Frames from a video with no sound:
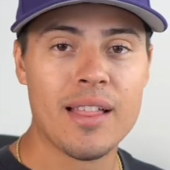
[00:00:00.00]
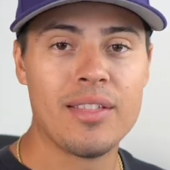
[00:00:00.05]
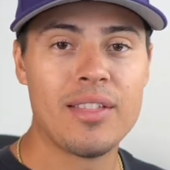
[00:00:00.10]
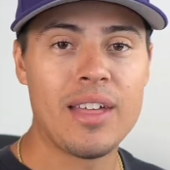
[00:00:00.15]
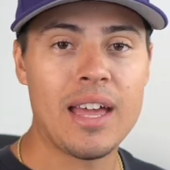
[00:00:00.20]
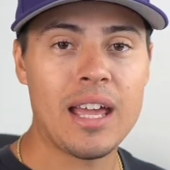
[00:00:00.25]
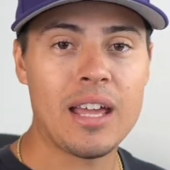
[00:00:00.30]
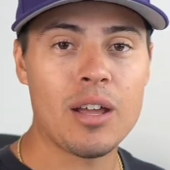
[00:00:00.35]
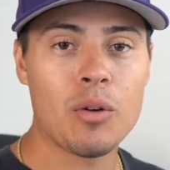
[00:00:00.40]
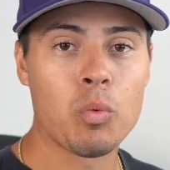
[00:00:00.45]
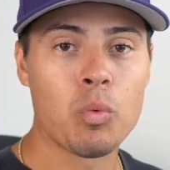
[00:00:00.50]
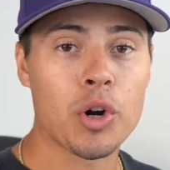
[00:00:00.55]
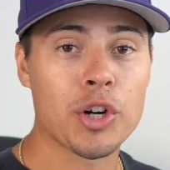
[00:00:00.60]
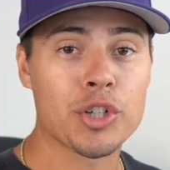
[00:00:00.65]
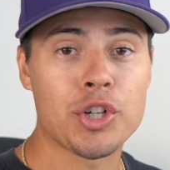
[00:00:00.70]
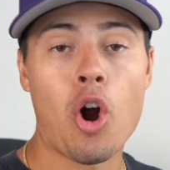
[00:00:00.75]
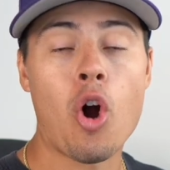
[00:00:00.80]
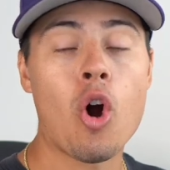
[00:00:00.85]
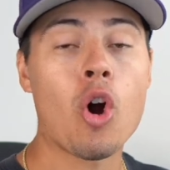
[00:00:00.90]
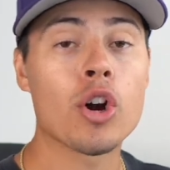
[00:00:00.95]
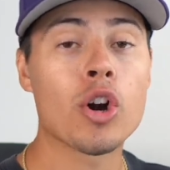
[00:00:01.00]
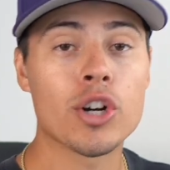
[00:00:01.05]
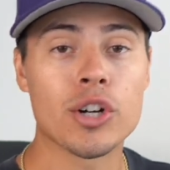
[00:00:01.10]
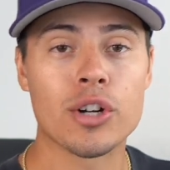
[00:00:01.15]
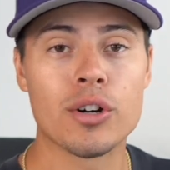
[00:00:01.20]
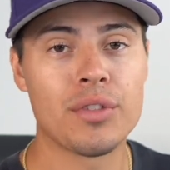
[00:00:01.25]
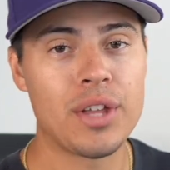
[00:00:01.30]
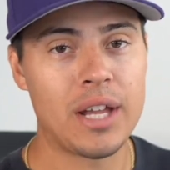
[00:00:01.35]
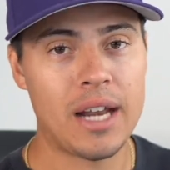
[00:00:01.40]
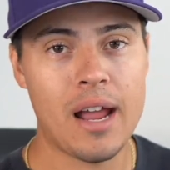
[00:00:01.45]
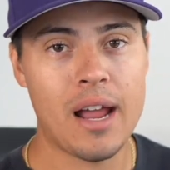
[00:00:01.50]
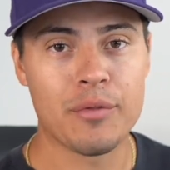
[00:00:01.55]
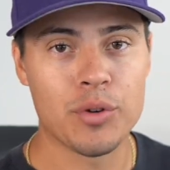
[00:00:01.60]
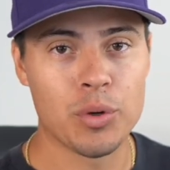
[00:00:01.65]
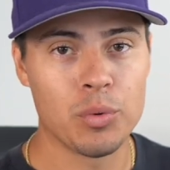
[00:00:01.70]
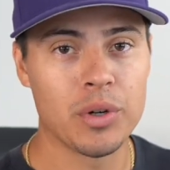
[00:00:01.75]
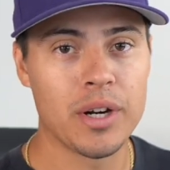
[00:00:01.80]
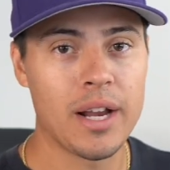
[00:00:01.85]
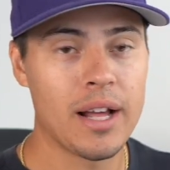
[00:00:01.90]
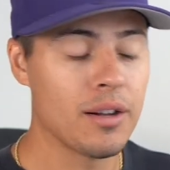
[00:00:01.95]
they worked harder than
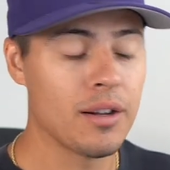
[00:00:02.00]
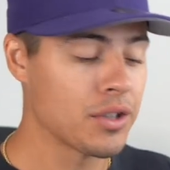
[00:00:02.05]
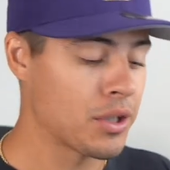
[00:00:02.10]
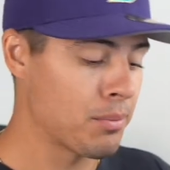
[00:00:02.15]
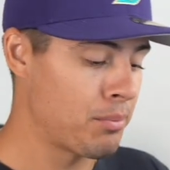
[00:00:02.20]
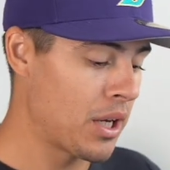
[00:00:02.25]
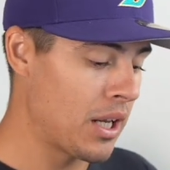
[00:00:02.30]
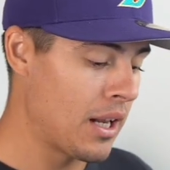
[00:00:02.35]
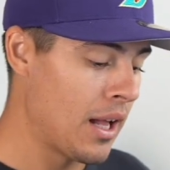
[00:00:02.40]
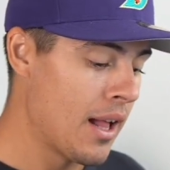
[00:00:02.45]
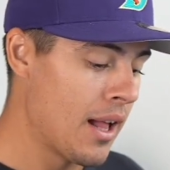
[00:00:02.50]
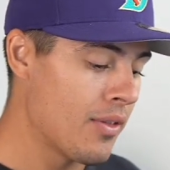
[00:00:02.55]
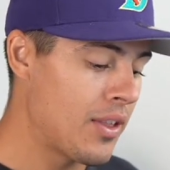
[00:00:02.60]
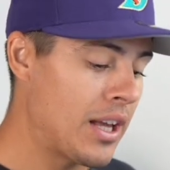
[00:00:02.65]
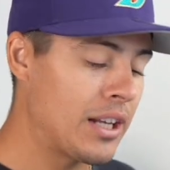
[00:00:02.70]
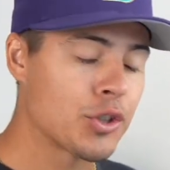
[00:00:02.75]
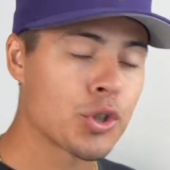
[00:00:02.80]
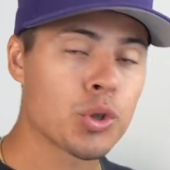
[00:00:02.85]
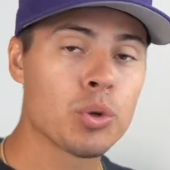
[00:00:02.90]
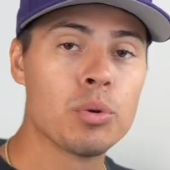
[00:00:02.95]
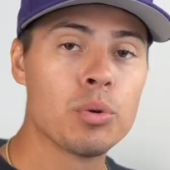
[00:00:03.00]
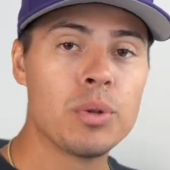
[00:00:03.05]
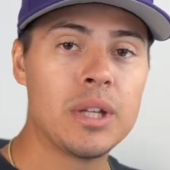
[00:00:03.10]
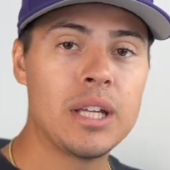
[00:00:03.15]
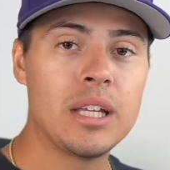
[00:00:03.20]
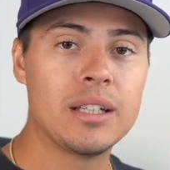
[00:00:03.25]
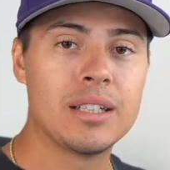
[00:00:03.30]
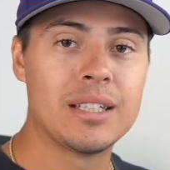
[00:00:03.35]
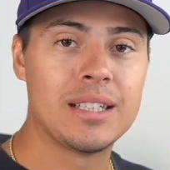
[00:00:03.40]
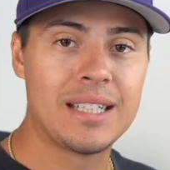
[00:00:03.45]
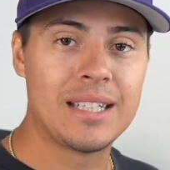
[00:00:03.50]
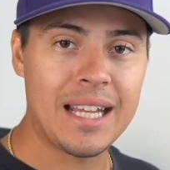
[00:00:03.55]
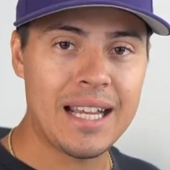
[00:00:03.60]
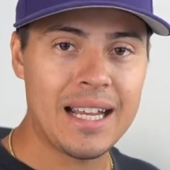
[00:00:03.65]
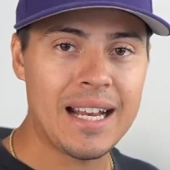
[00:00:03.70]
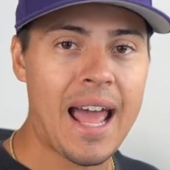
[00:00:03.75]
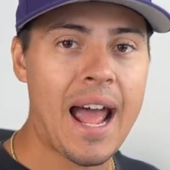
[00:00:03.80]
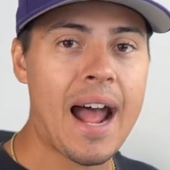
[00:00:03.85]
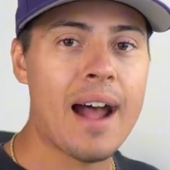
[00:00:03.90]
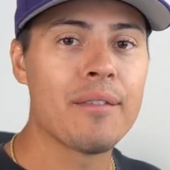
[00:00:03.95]
everyone else, but they truly
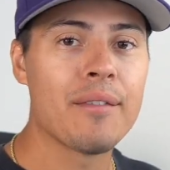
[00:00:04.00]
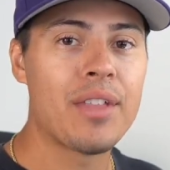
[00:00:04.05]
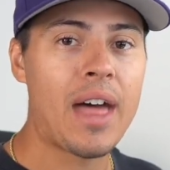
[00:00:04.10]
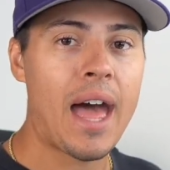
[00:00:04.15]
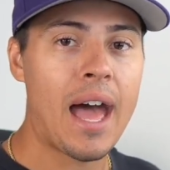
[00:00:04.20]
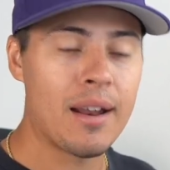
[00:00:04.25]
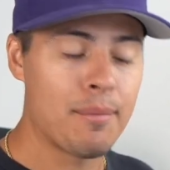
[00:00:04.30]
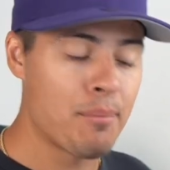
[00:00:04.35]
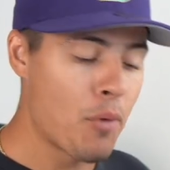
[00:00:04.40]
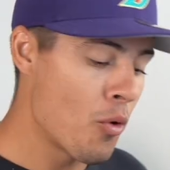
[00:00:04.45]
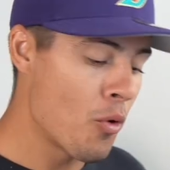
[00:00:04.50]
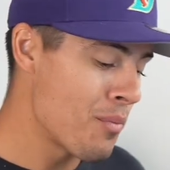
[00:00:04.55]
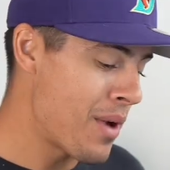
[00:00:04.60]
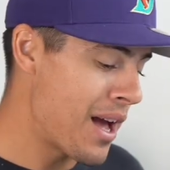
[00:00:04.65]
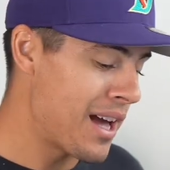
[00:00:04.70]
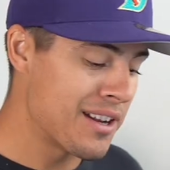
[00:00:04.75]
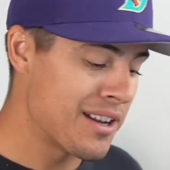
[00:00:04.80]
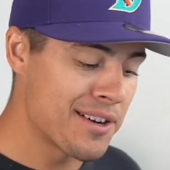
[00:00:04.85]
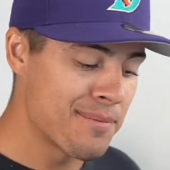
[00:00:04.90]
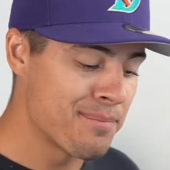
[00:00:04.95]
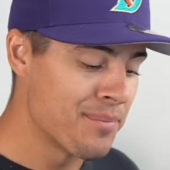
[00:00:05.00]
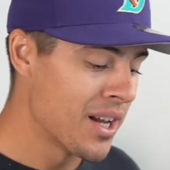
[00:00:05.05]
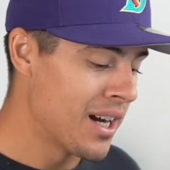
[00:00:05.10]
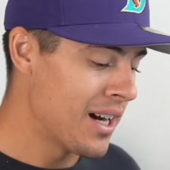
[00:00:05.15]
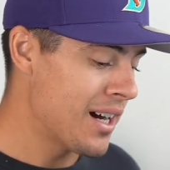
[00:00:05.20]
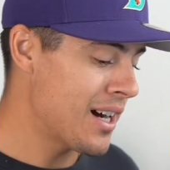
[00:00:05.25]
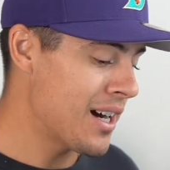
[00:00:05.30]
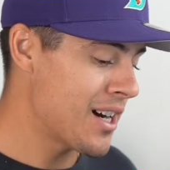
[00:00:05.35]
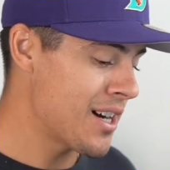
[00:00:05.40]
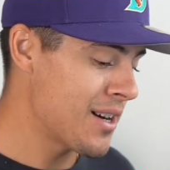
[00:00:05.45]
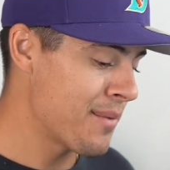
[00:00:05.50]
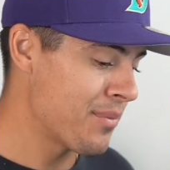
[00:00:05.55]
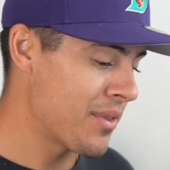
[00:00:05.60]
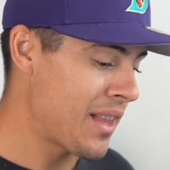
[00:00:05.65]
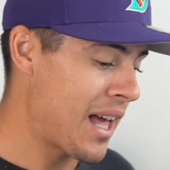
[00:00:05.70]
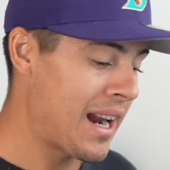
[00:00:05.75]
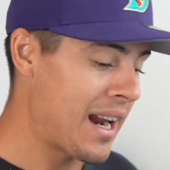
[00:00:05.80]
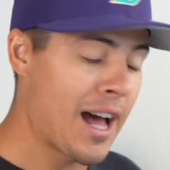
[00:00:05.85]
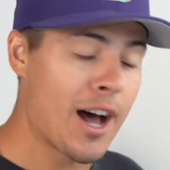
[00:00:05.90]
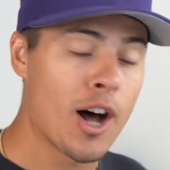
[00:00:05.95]
did have that momentum
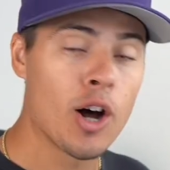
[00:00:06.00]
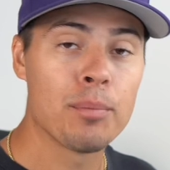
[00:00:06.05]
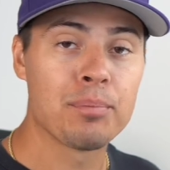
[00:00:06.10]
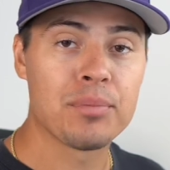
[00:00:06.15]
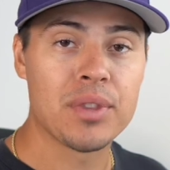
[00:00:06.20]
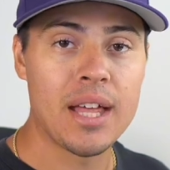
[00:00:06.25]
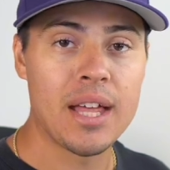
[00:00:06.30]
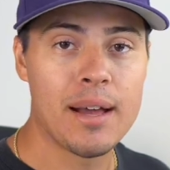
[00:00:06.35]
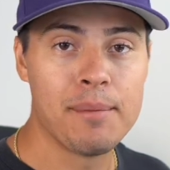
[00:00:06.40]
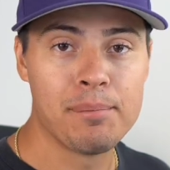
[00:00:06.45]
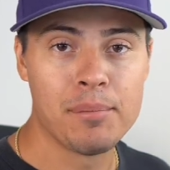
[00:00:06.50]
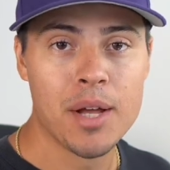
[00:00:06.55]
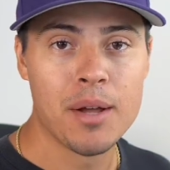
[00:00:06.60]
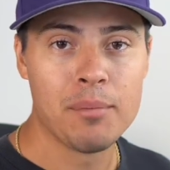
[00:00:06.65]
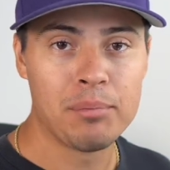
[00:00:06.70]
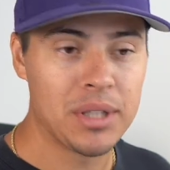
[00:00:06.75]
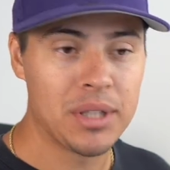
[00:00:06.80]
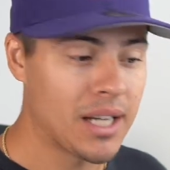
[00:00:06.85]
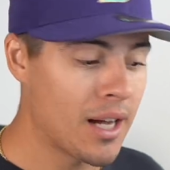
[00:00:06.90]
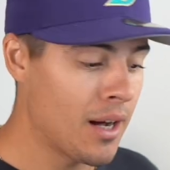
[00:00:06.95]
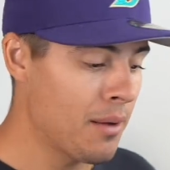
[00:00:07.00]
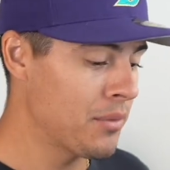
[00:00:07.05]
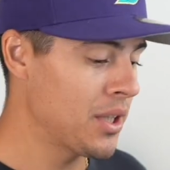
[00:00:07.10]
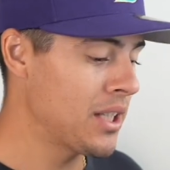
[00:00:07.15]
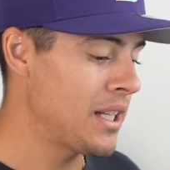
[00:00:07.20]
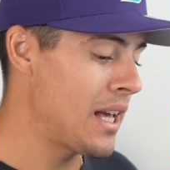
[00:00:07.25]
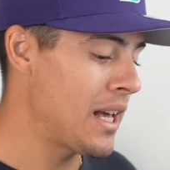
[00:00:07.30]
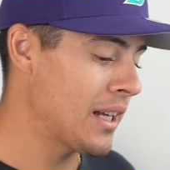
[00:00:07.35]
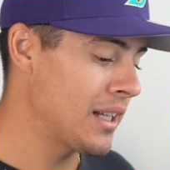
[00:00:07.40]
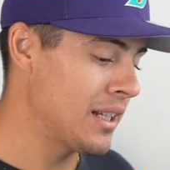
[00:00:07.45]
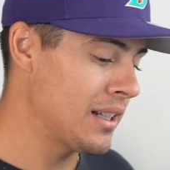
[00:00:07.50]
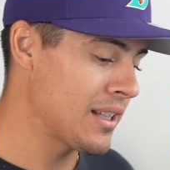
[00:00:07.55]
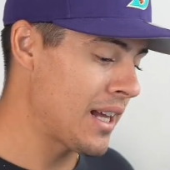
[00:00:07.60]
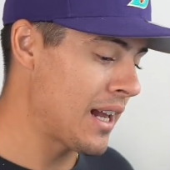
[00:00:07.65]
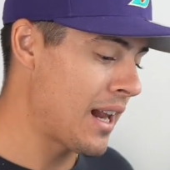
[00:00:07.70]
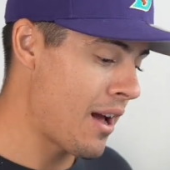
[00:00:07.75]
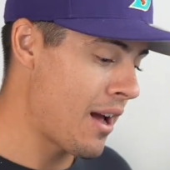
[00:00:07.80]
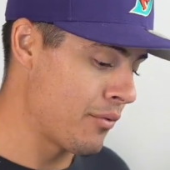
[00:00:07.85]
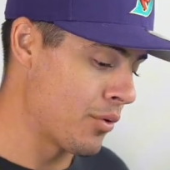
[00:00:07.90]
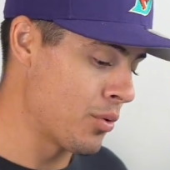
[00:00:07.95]
that helped them become the Yankees
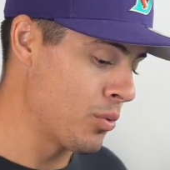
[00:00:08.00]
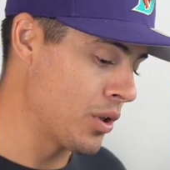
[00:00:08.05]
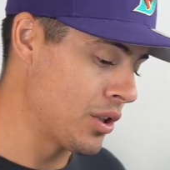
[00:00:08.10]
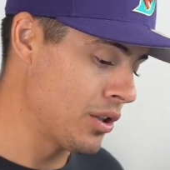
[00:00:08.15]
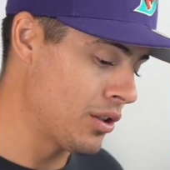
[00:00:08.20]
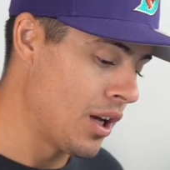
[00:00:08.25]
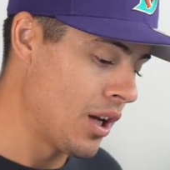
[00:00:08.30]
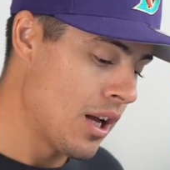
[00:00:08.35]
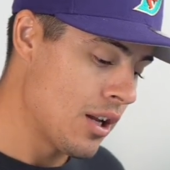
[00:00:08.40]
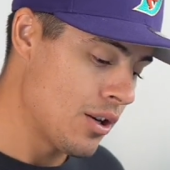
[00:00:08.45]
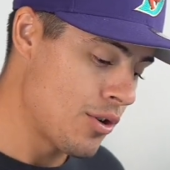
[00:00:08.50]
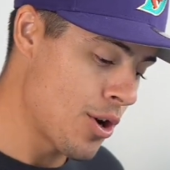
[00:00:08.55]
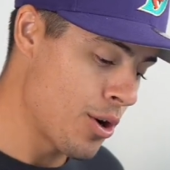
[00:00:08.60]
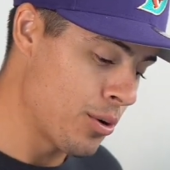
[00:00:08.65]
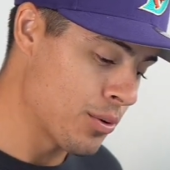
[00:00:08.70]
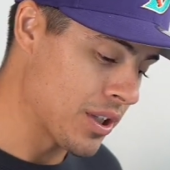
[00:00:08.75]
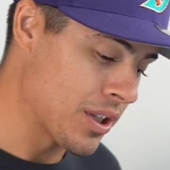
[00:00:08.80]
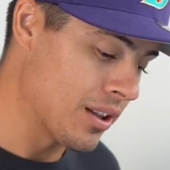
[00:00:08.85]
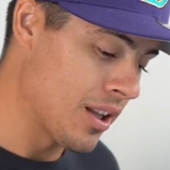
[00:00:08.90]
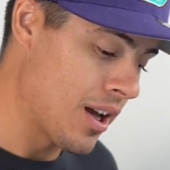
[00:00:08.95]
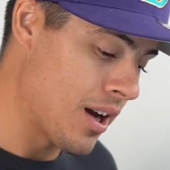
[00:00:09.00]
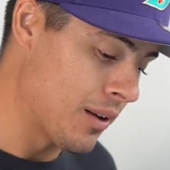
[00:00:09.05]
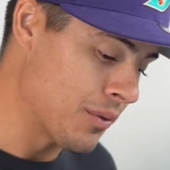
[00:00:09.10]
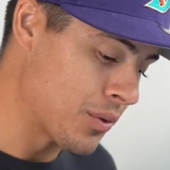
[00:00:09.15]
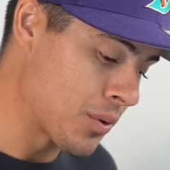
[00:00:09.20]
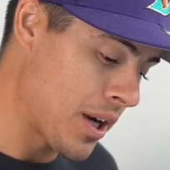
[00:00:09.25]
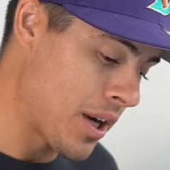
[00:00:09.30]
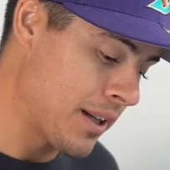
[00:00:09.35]
that everyone knows and loves,